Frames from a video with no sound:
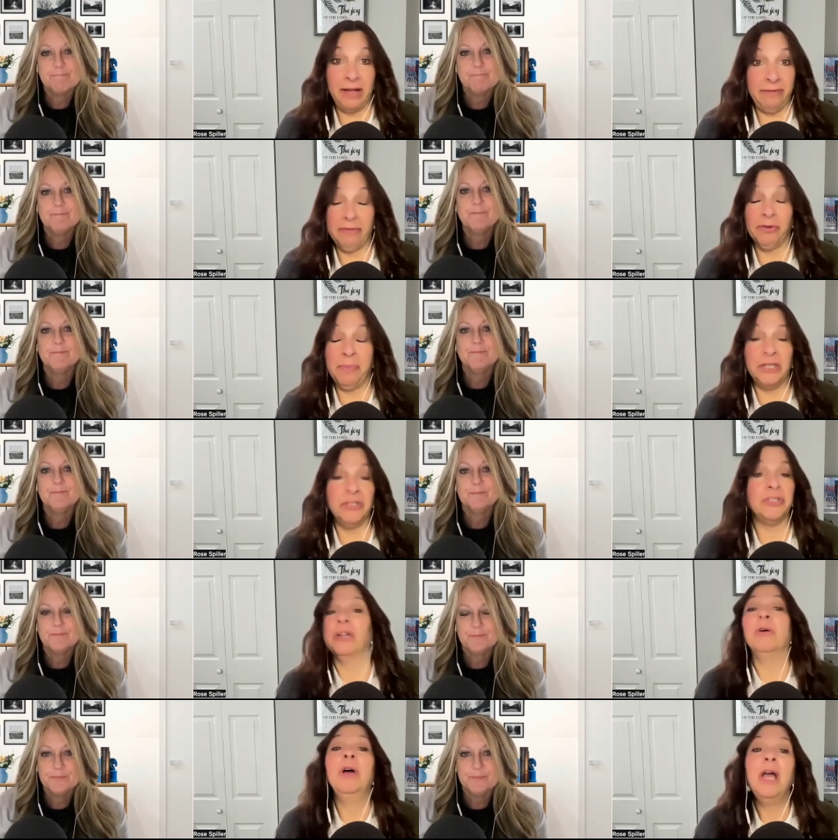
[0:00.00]
Speaker 1: I've ever been
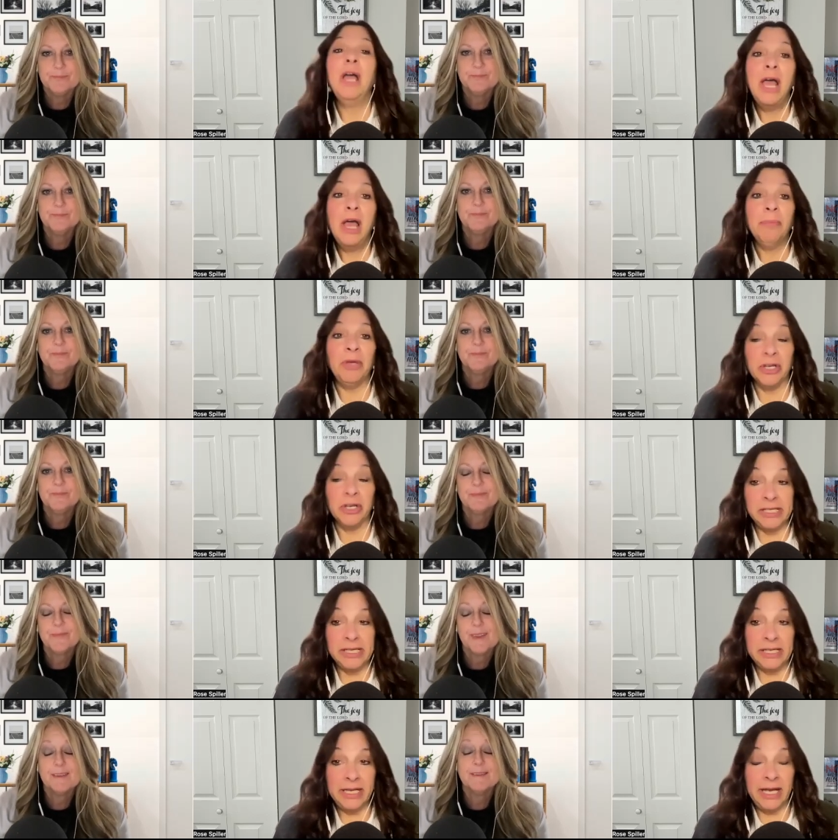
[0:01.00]
to, because
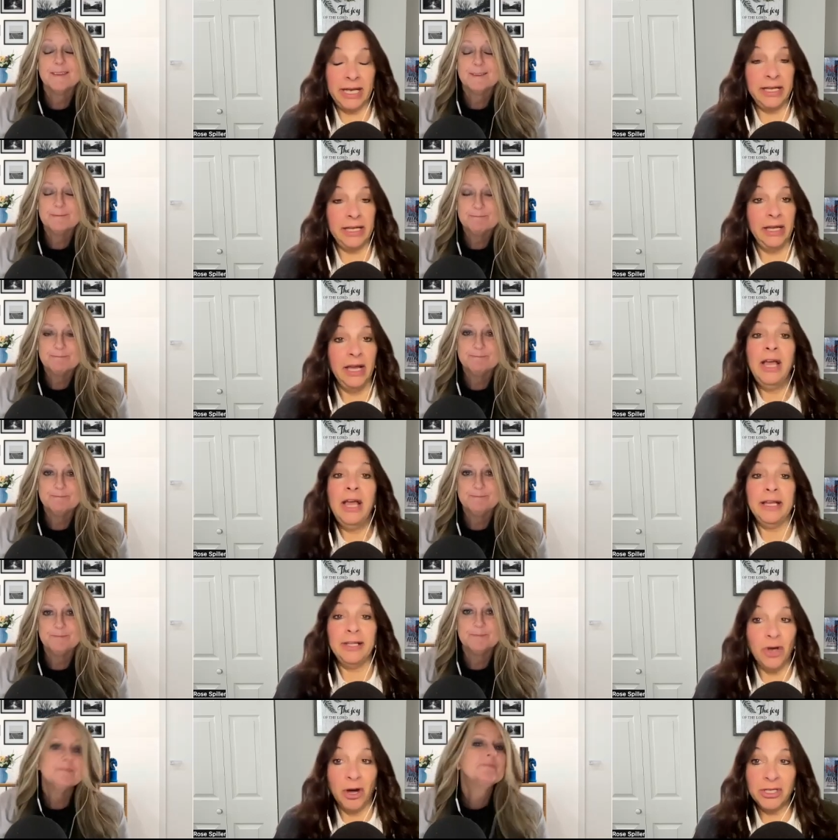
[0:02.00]
he did. He
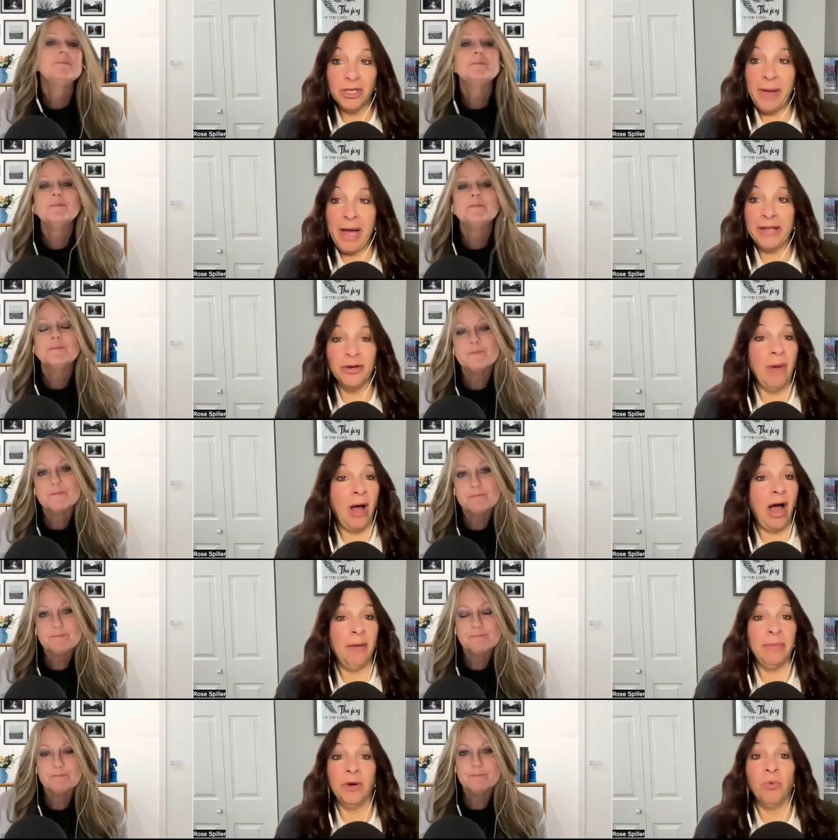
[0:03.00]
he talked about your
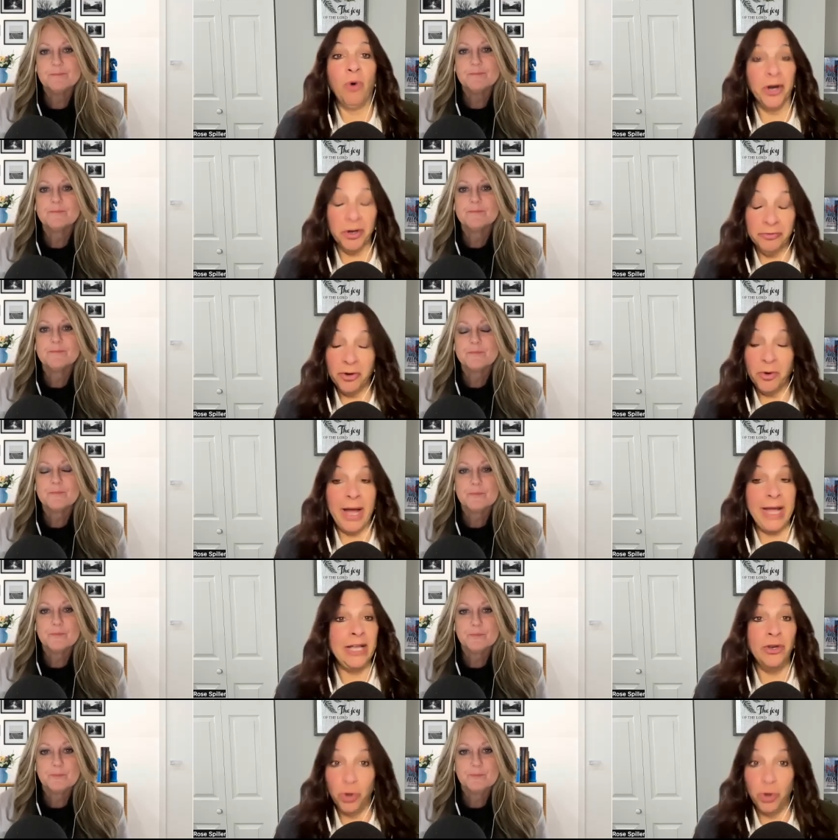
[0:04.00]
mom in a wonderful way.
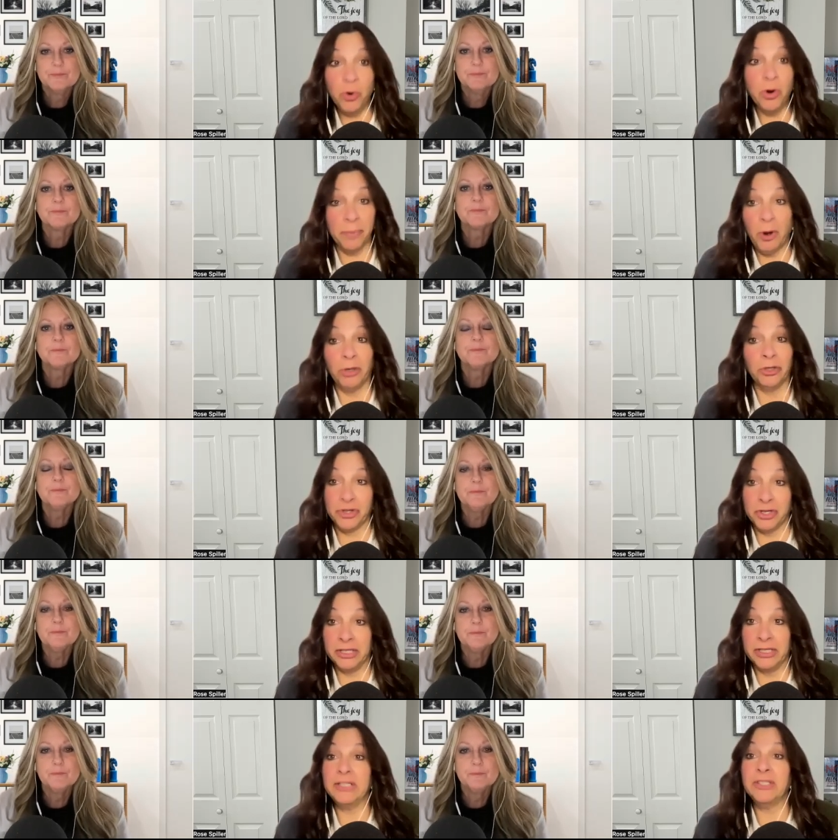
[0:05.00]
He knew her
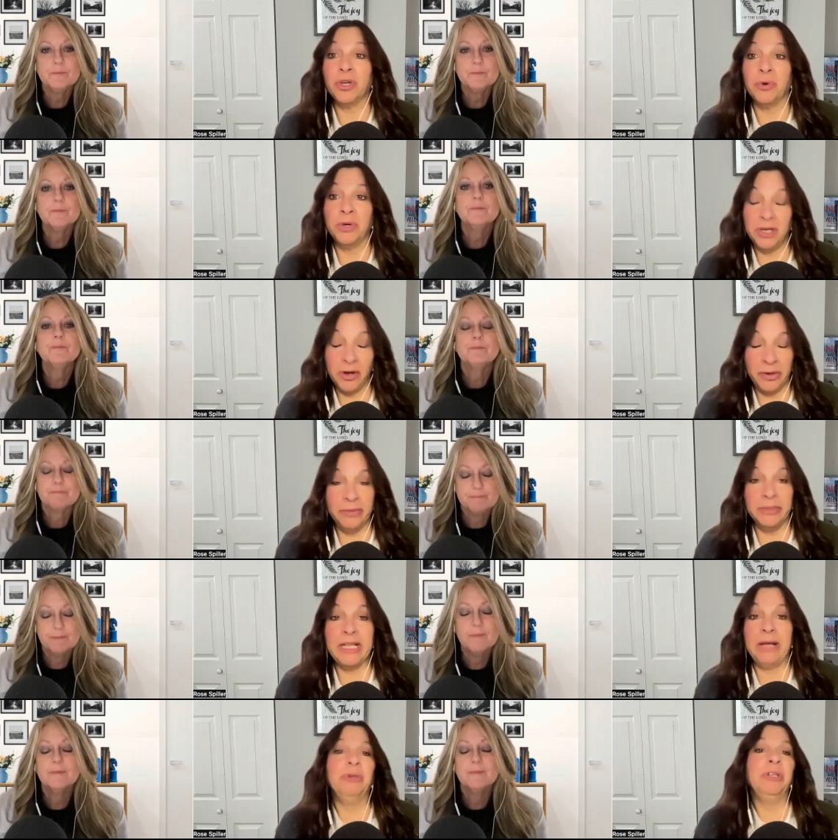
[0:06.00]
personally, so you know, he
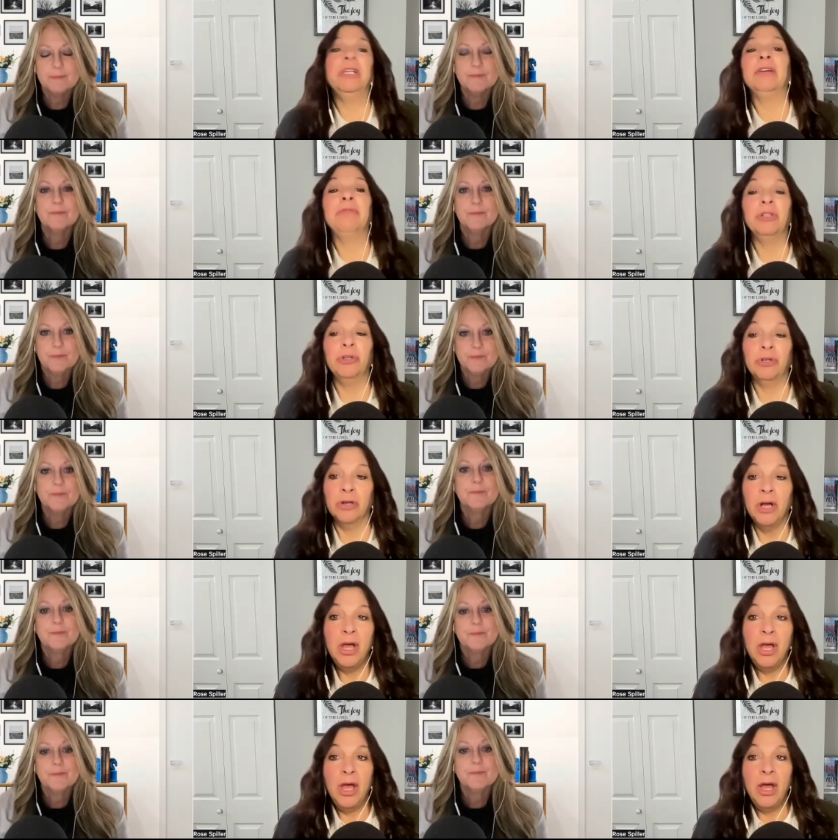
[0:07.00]
was able to give a little
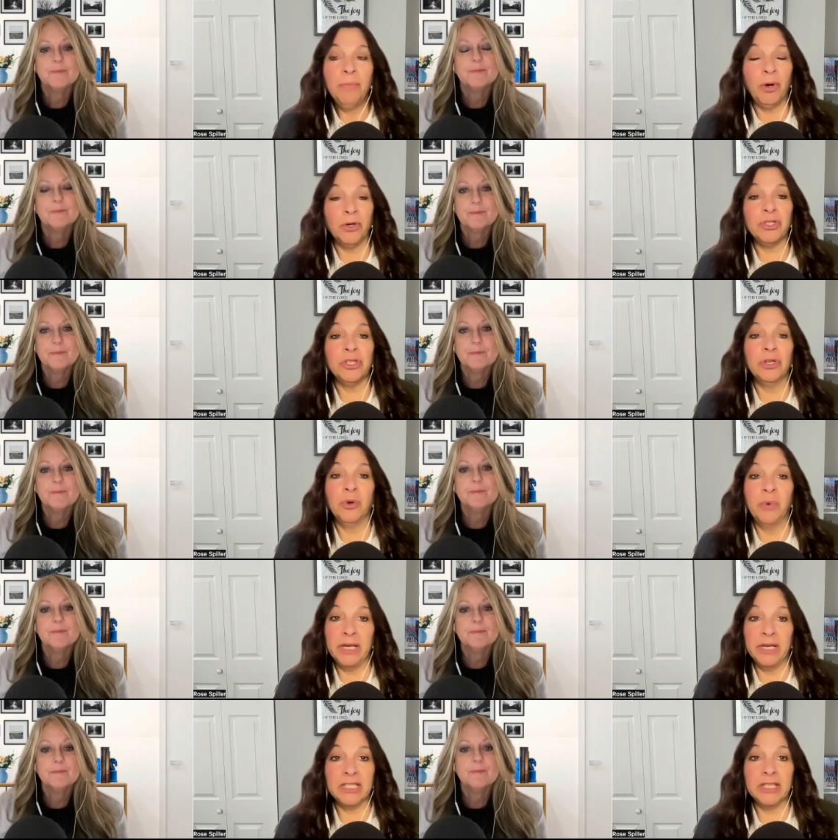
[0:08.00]
personal
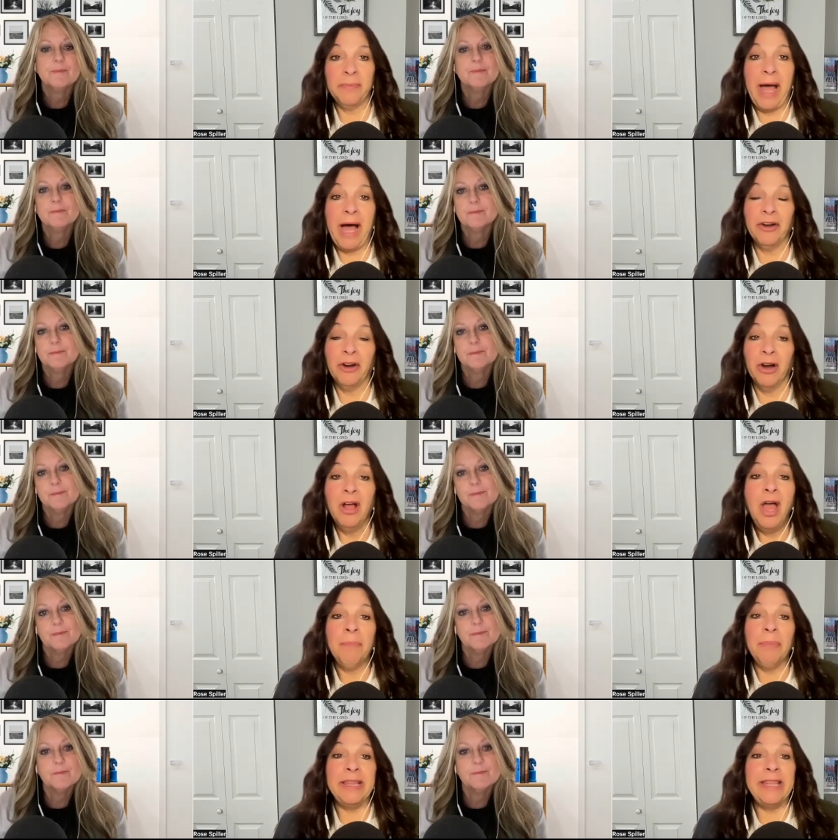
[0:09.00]
witness about her.
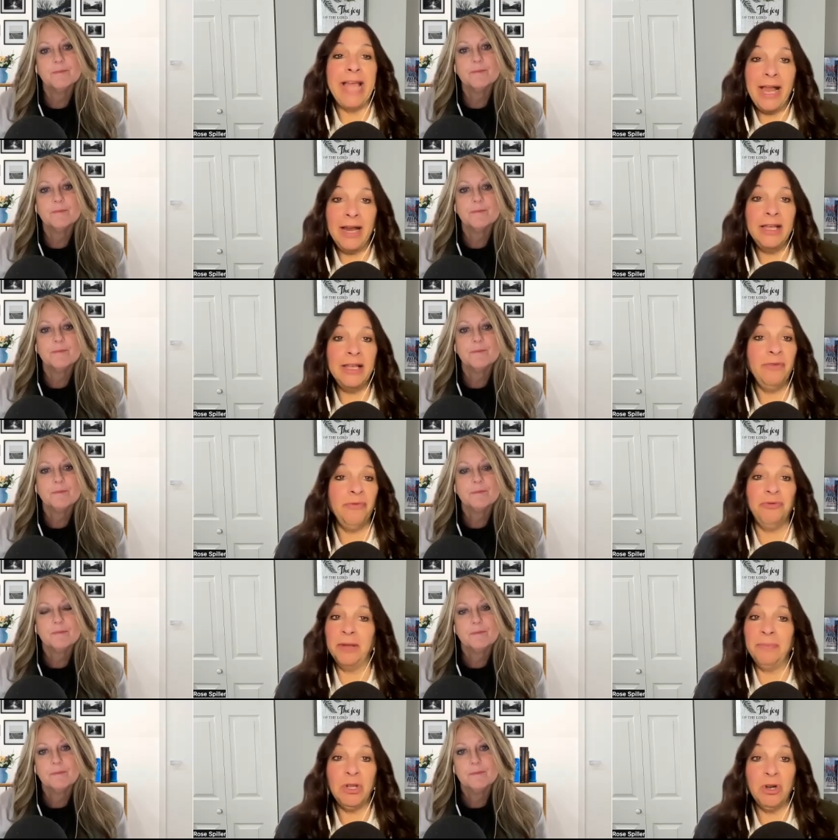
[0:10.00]
But then he
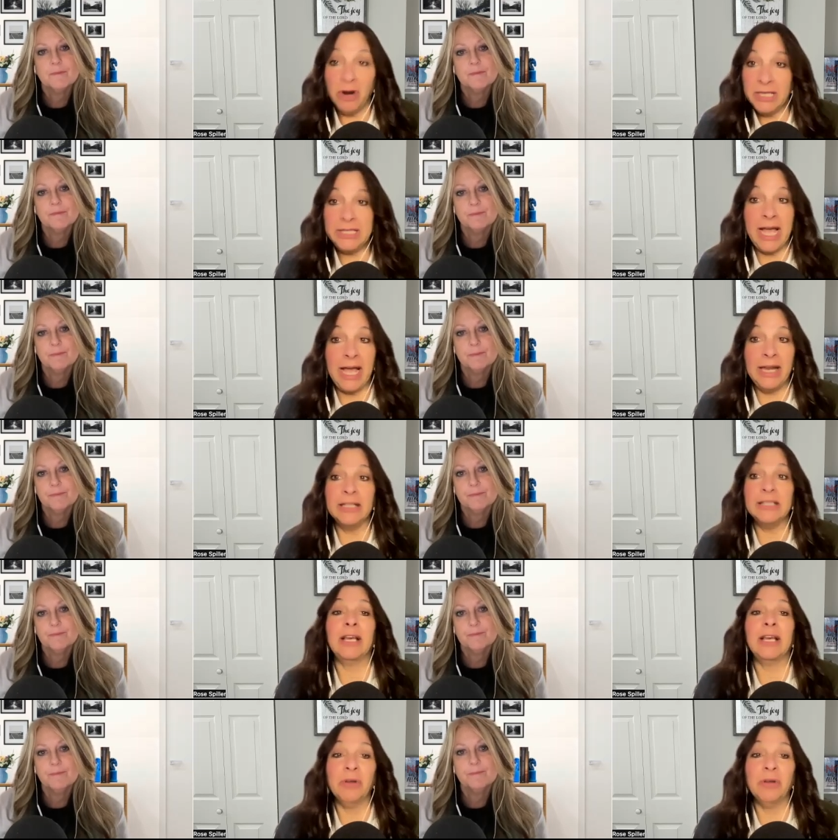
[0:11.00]
flipped it on its head and
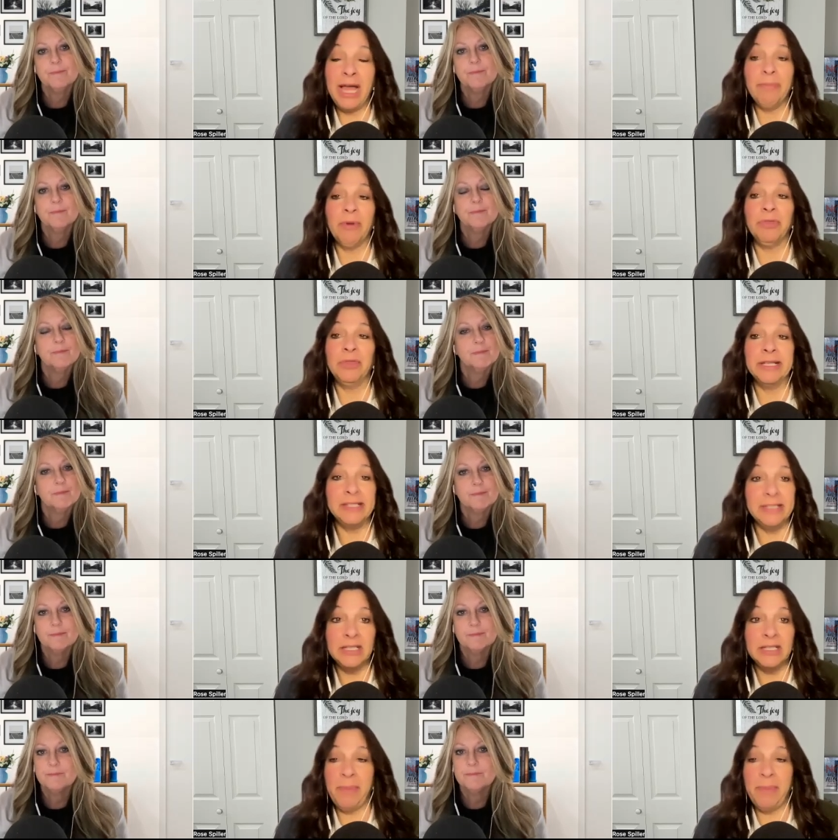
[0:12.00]
said, "Okay, but this
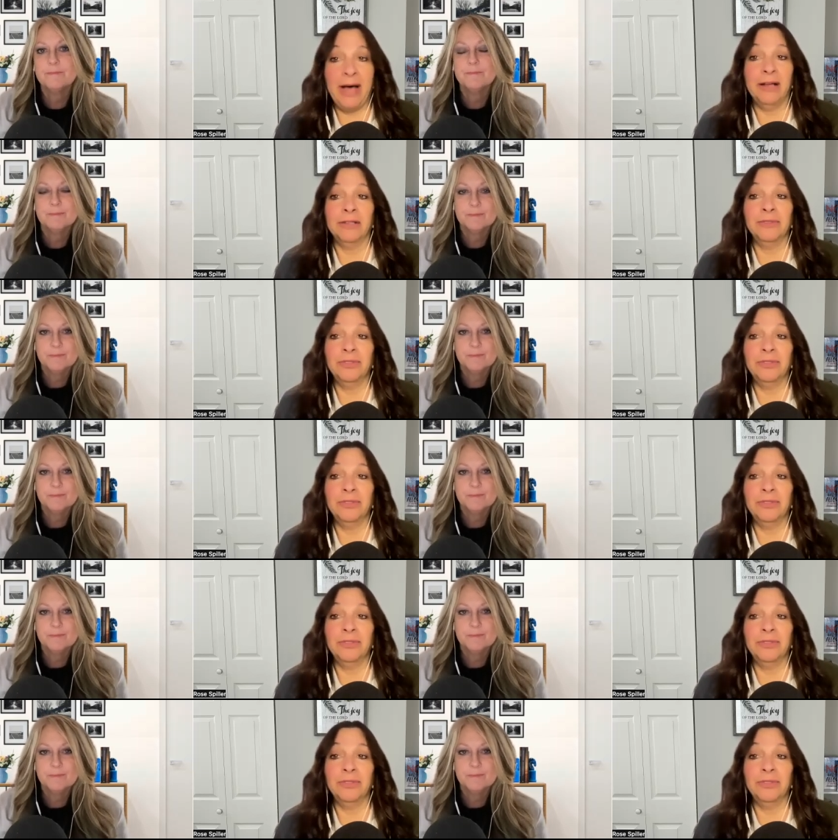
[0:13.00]
is about